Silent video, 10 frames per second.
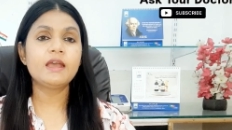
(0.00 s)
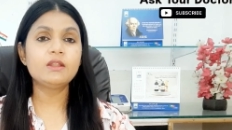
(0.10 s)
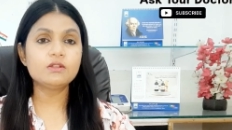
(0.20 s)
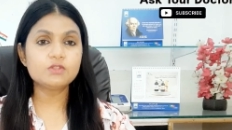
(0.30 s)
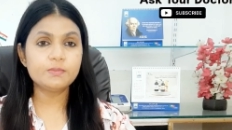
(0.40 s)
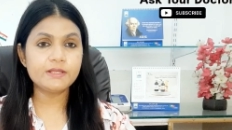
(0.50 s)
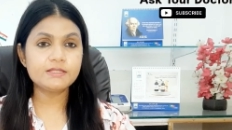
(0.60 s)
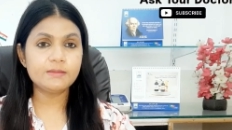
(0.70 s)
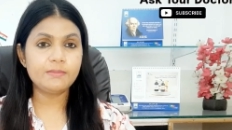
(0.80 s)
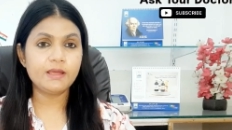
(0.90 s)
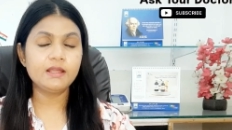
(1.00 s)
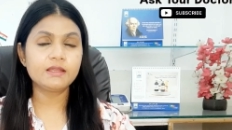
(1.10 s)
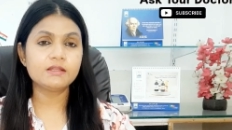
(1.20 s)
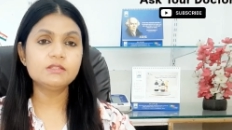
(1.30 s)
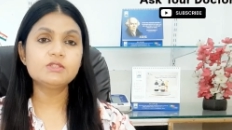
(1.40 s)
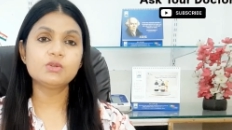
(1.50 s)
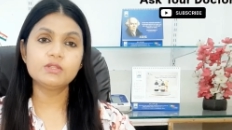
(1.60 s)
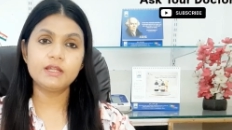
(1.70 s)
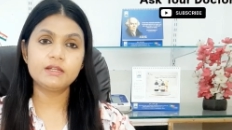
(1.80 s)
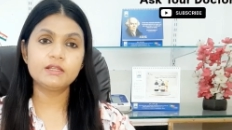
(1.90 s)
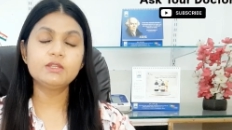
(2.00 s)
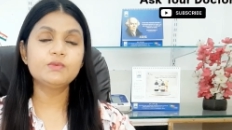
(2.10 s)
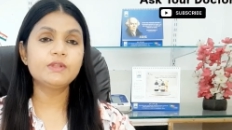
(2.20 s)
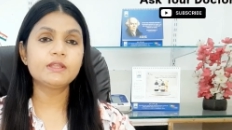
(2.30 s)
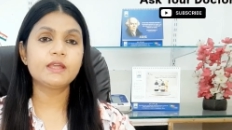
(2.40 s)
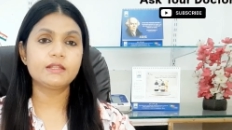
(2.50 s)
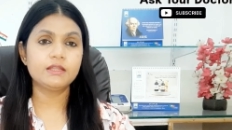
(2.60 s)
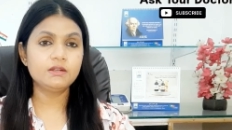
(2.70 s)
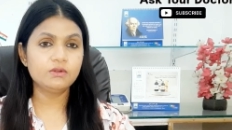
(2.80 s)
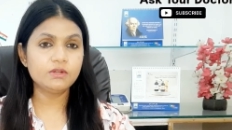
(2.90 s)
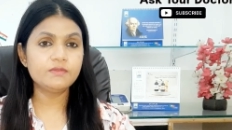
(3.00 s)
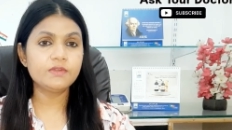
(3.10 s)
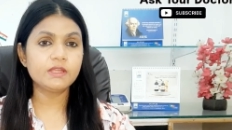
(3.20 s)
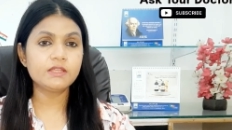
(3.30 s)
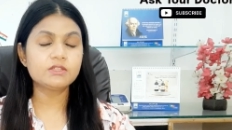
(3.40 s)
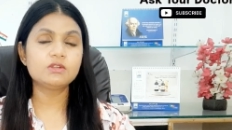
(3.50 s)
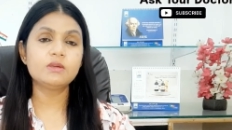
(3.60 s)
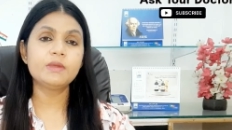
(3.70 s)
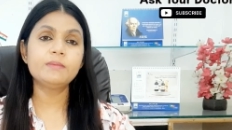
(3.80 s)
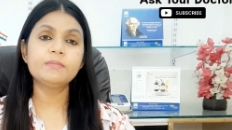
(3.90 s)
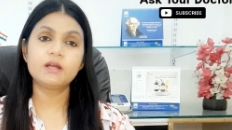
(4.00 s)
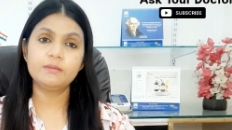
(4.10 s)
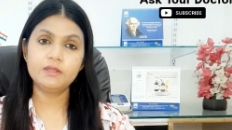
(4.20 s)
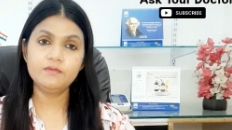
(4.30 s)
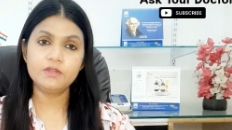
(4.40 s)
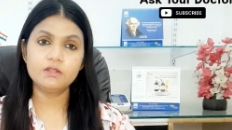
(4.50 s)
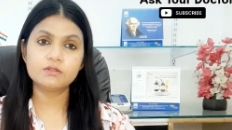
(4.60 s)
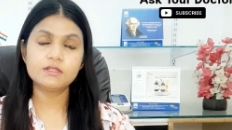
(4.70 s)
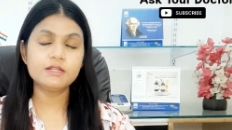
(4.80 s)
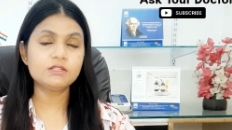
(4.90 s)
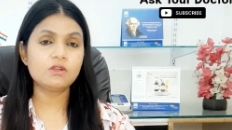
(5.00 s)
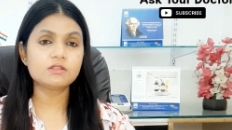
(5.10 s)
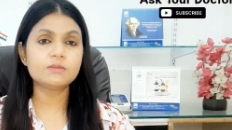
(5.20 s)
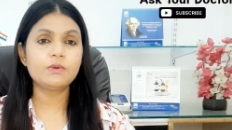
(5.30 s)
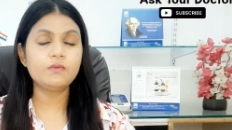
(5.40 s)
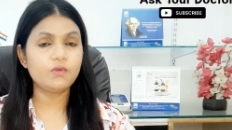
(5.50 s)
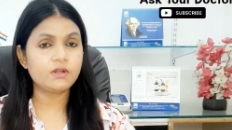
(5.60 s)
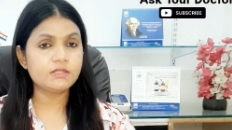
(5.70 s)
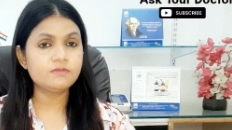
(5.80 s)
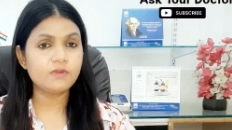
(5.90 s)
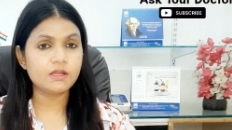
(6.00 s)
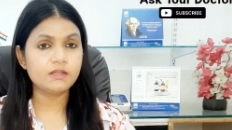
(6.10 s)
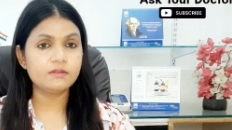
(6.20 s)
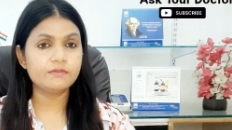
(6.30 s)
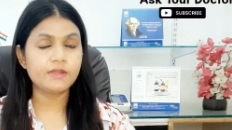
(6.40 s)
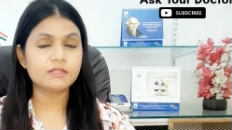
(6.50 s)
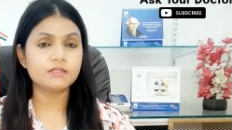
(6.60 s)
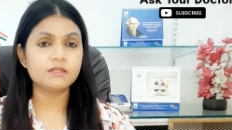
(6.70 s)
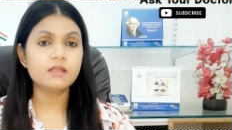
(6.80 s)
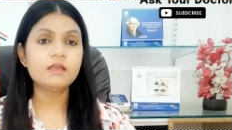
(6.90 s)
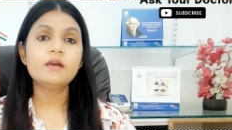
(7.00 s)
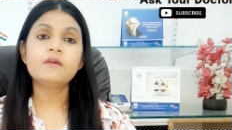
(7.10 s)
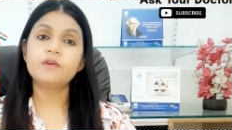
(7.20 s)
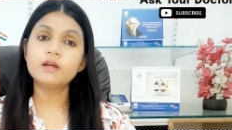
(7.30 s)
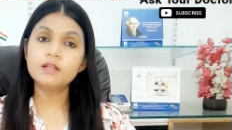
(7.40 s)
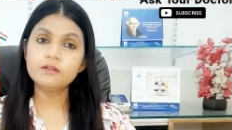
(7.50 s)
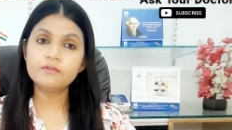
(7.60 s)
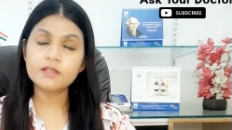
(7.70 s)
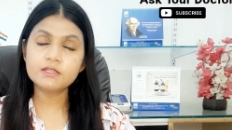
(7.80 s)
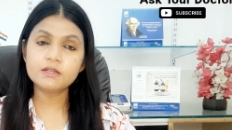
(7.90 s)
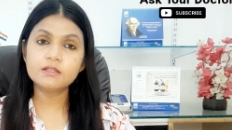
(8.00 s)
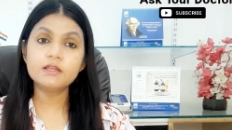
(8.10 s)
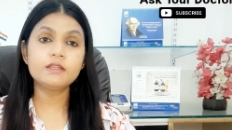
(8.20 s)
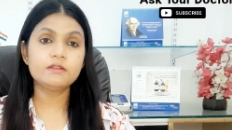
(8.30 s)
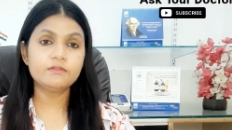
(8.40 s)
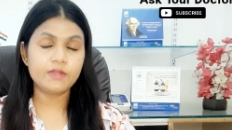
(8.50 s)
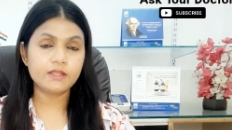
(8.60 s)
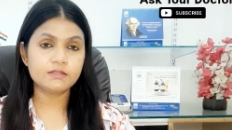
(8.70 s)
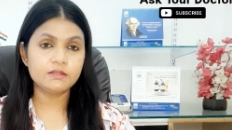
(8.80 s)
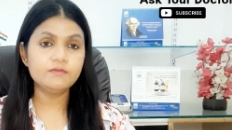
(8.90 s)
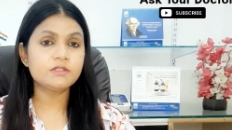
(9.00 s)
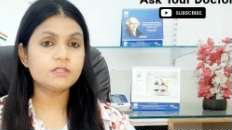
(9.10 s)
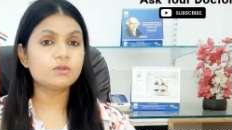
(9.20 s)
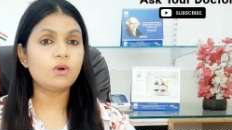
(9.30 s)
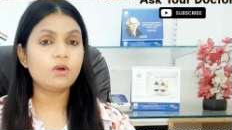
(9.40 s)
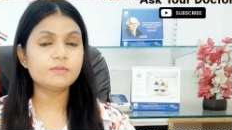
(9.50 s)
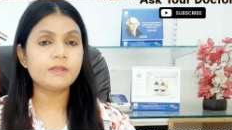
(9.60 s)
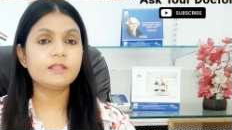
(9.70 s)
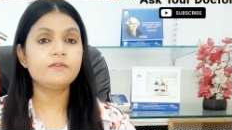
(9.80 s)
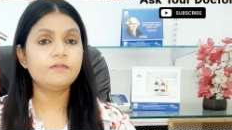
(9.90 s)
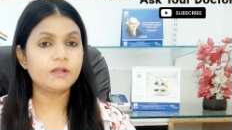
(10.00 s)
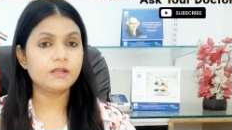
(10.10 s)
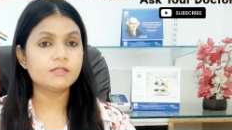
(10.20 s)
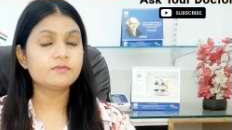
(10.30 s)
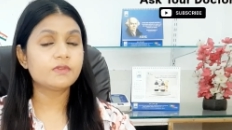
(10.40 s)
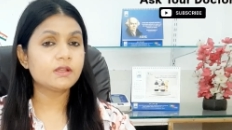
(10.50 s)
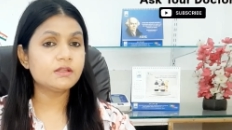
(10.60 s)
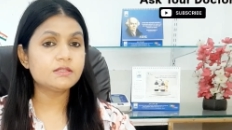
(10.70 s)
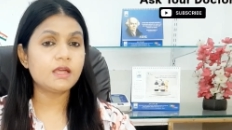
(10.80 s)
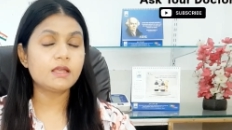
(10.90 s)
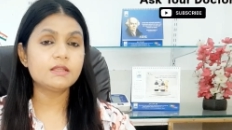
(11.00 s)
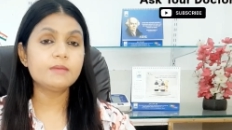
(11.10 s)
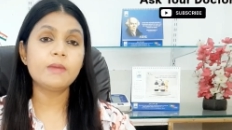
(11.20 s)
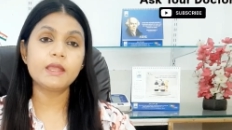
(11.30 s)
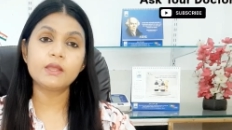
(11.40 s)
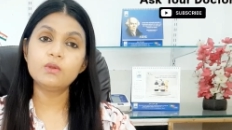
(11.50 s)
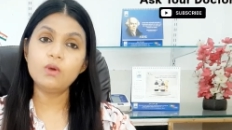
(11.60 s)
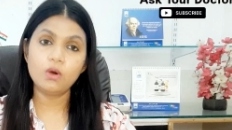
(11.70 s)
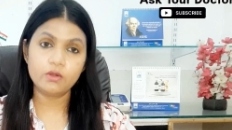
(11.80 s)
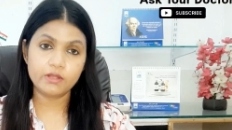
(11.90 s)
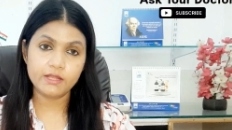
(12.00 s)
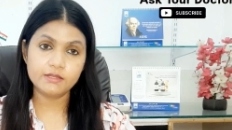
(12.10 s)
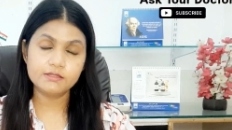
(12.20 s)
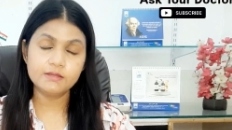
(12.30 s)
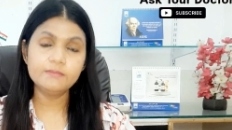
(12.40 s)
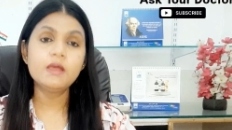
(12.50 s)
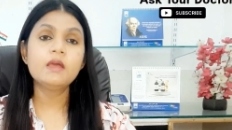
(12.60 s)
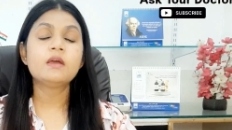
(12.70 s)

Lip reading: and also press the bell icon so that you will get the notification of my upcoming videos. Let's talk about what is fungal infection. Fungal infection are the infection which is caused by the fungus. Fungus are the microorganism